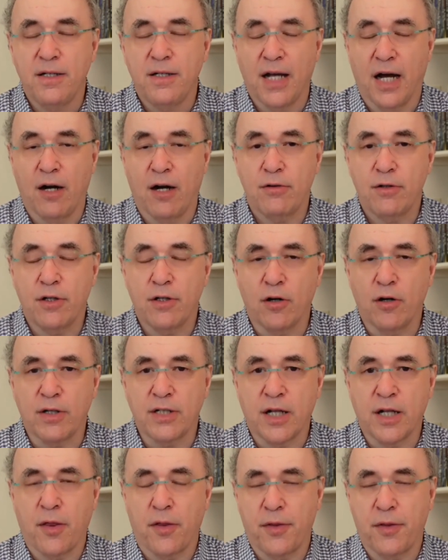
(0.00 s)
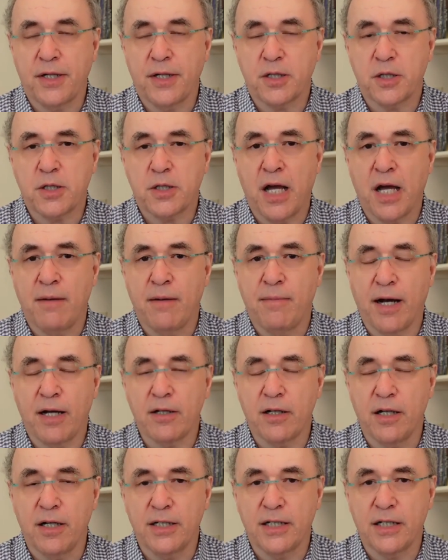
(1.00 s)
now you know another thing to say
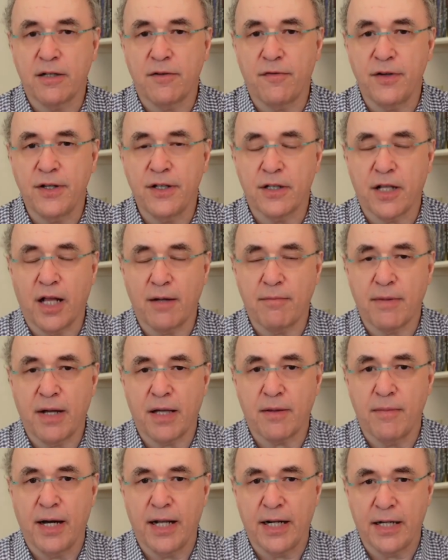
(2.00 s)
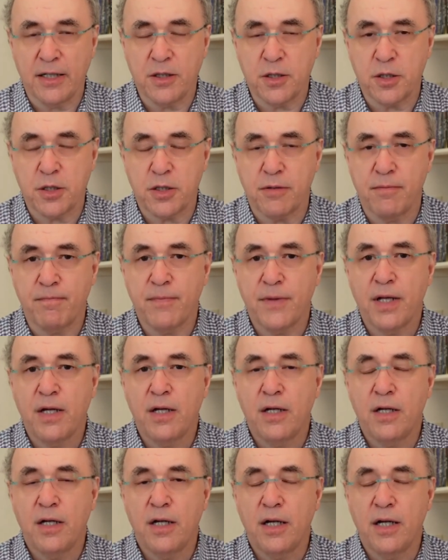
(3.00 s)
about learning a field like mathematics
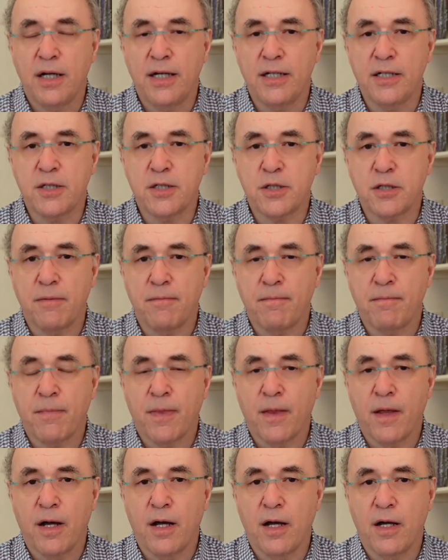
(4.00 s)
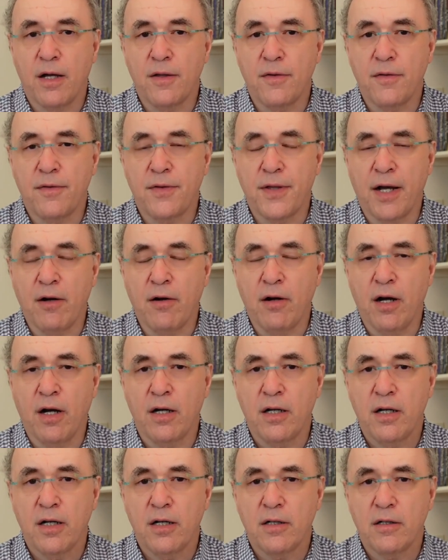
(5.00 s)
is there
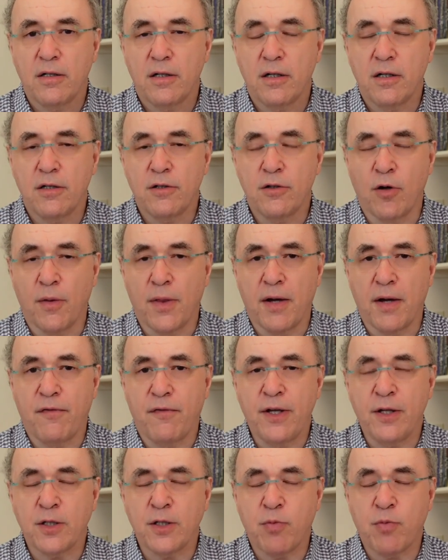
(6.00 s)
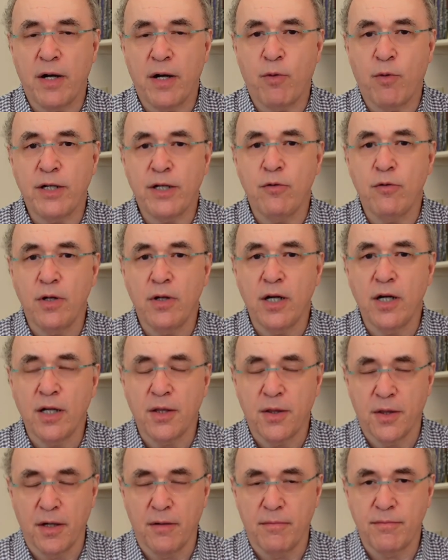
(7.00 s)
are you know there are fields where when you
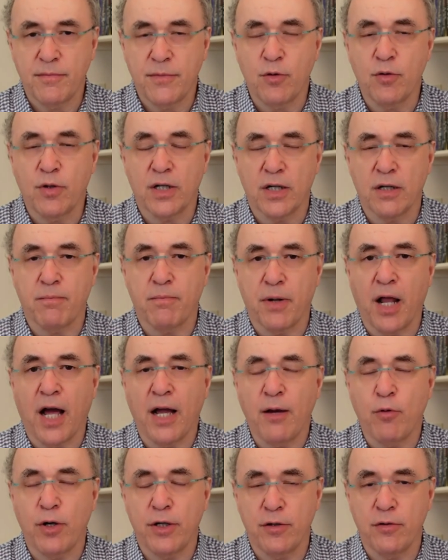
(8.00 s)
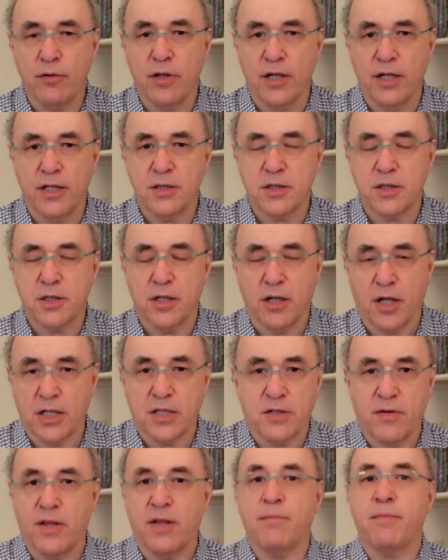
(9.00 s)
learn them you can apply what you learnt in
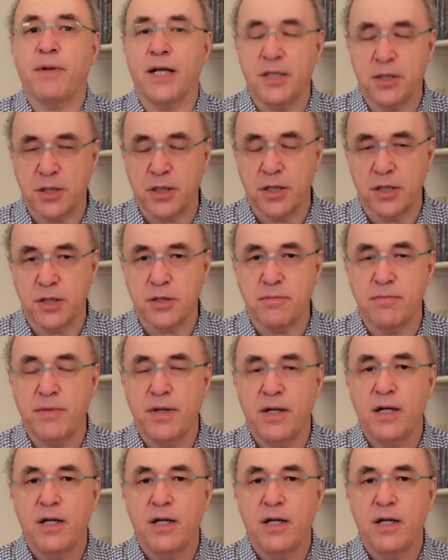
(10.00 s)
lots of other places